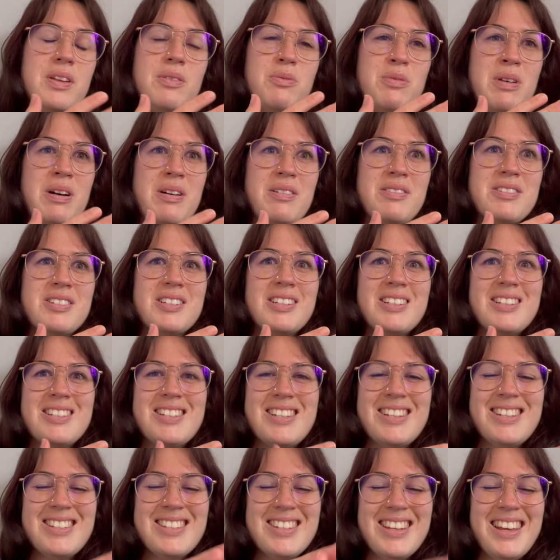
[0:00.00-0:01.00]
Well, I was gonna
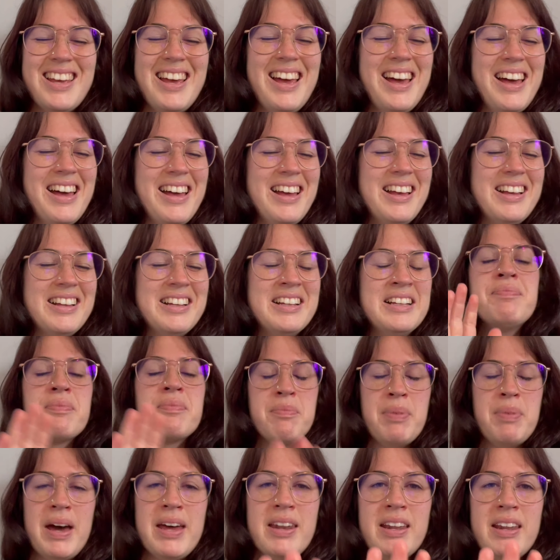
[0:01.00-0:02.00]
sneeze.
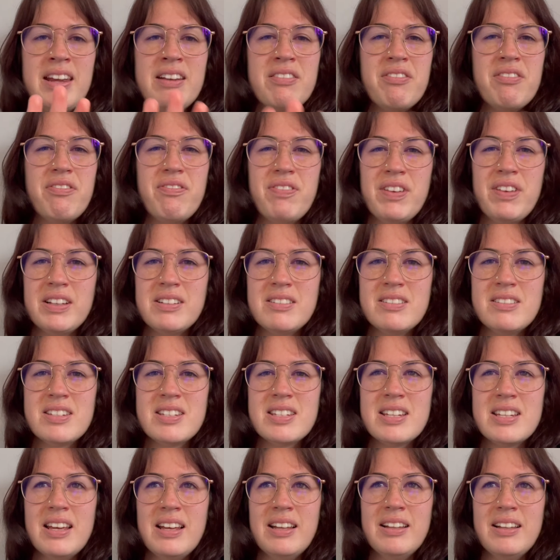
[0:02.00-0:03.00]
But it
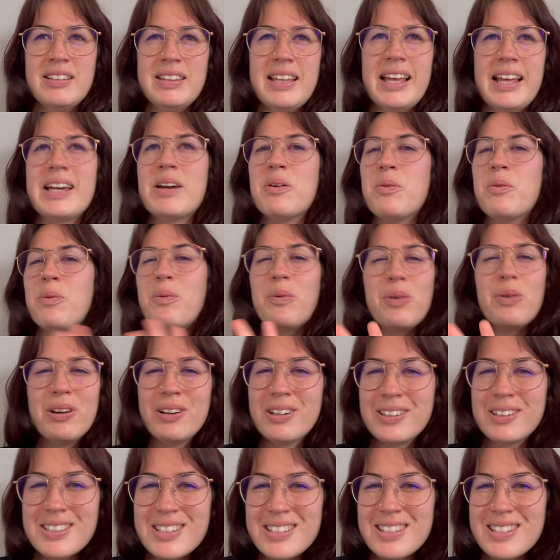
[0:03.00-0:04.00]
feels like it
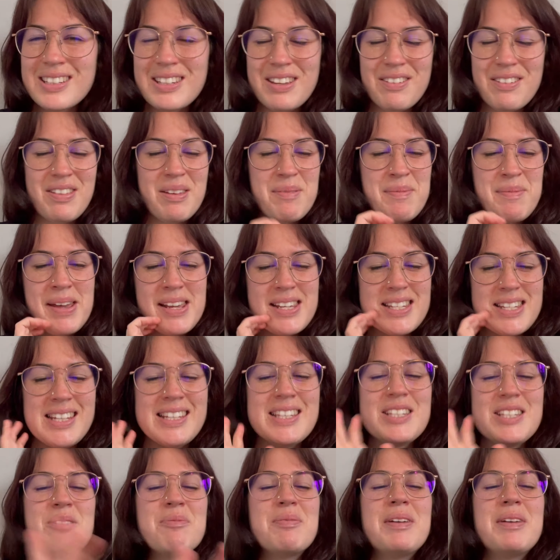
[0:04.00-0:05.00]
works, if that makes
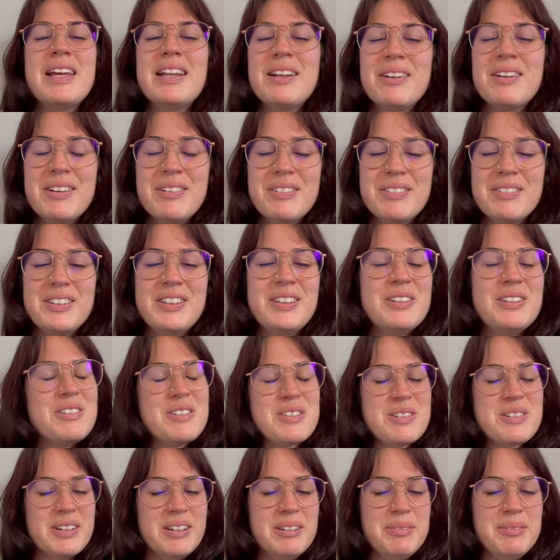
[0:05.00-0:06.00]
sense. So I'm getting used
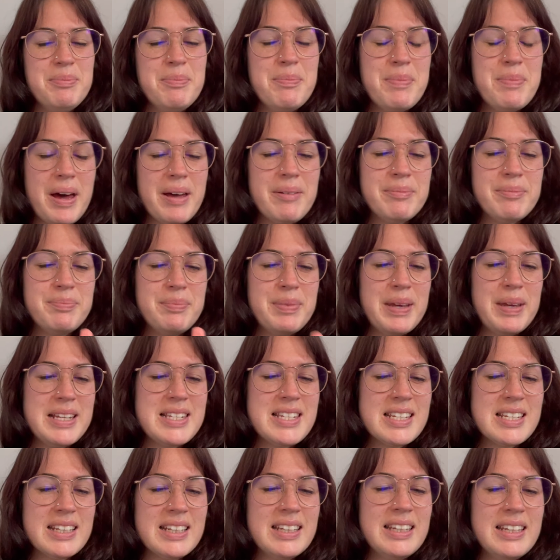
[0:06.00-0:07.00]
to it. But
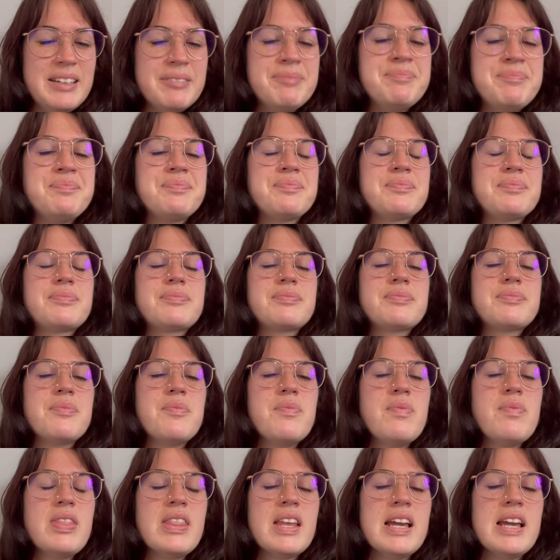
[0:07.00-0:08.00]
basically,
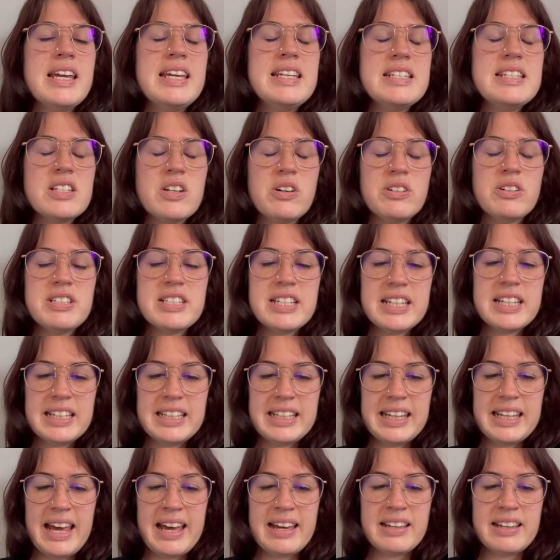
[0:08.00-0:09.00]
he's gone to
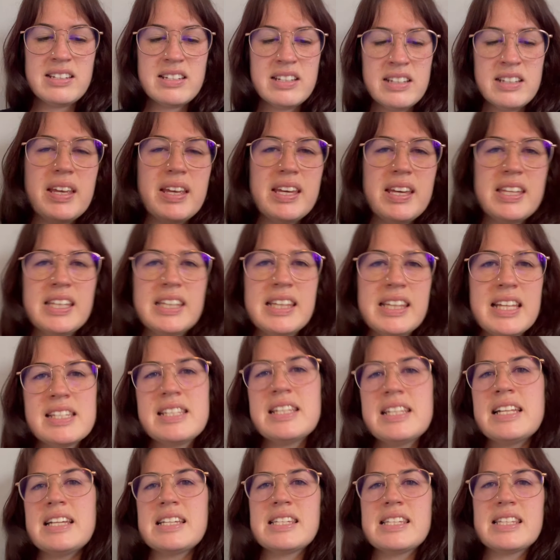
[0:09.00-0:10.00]
Gilead. I think that's the
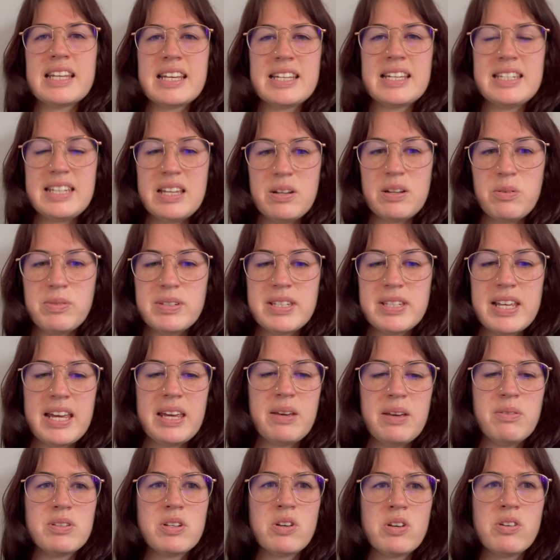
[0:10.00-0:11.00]
last thing I said, was that he
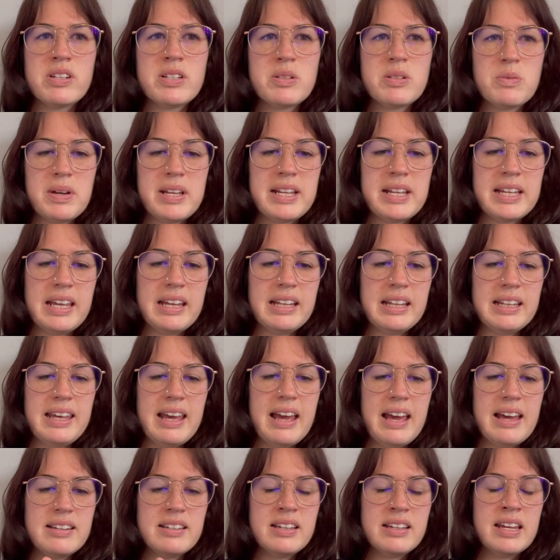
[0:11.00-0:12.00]
was on his way to
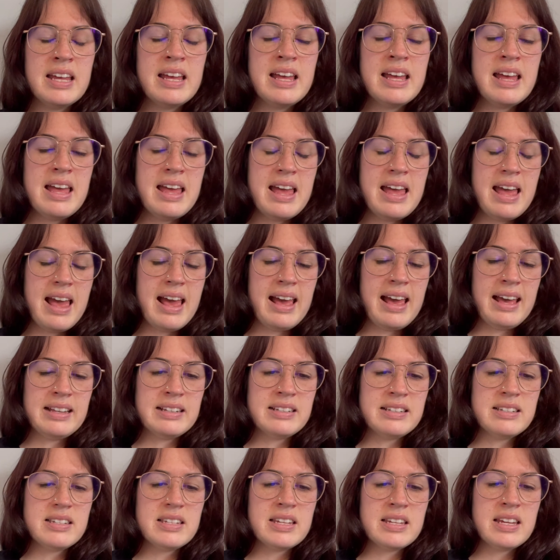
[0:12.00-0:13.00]
Gilead.
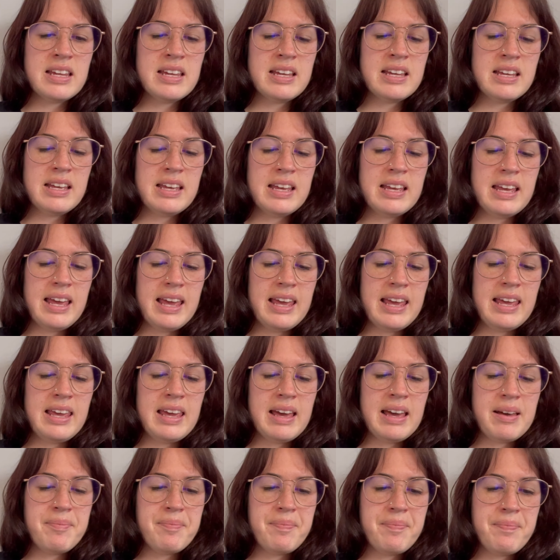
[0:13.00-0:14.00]
And he
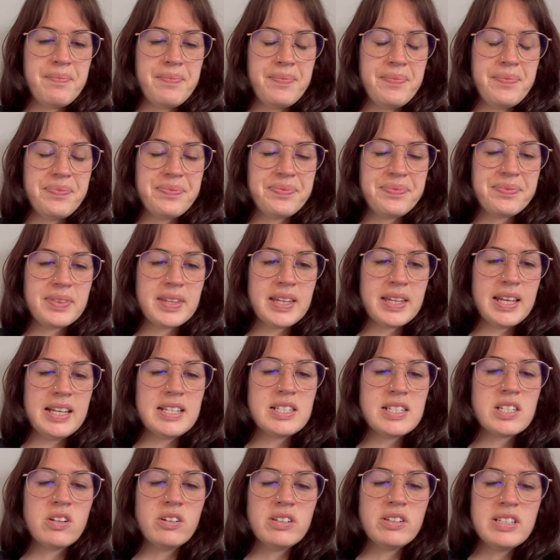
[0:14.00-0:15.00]
has
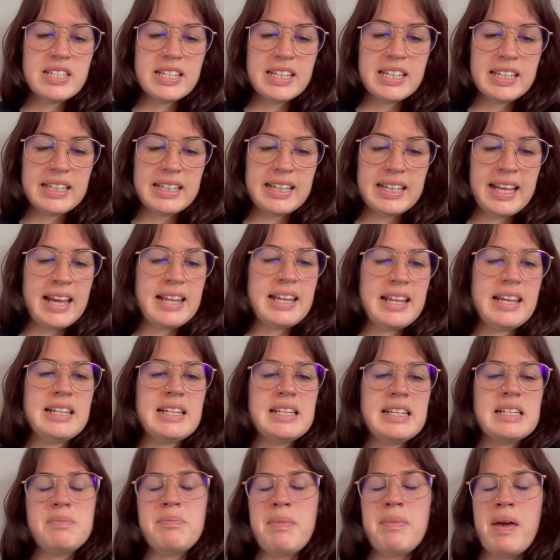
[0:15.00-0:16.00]
gone to Gilead, and
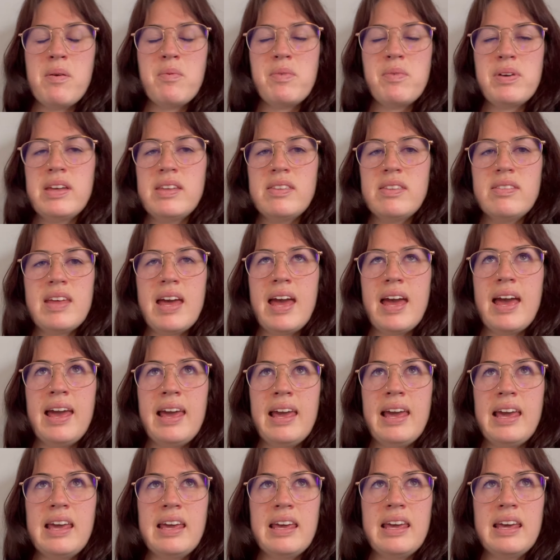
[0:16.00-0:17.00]
he's met with
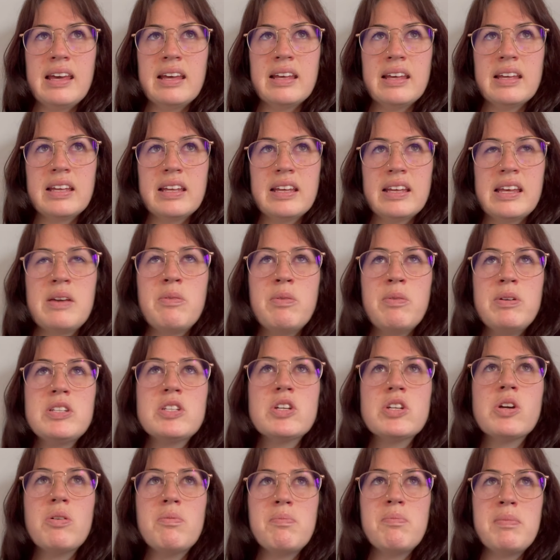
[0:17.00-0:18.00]
he went to
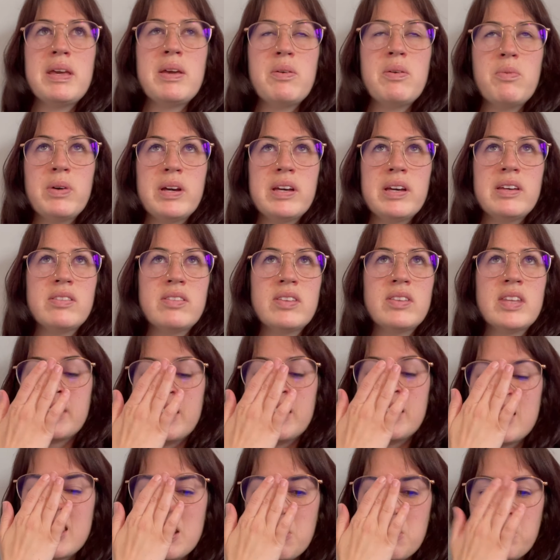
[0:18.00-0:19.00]
go meet with
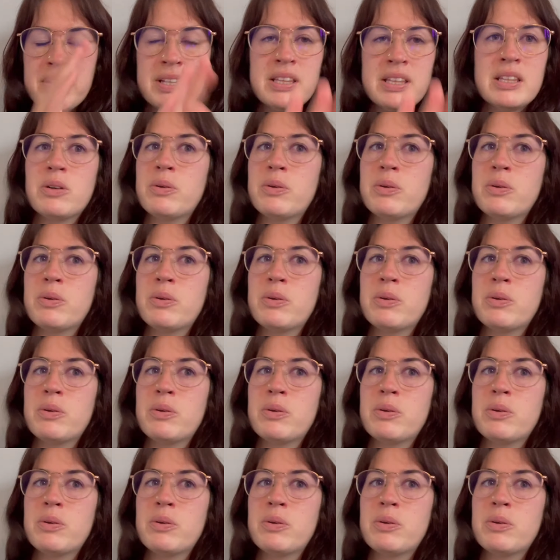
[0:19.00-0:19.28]
someone in the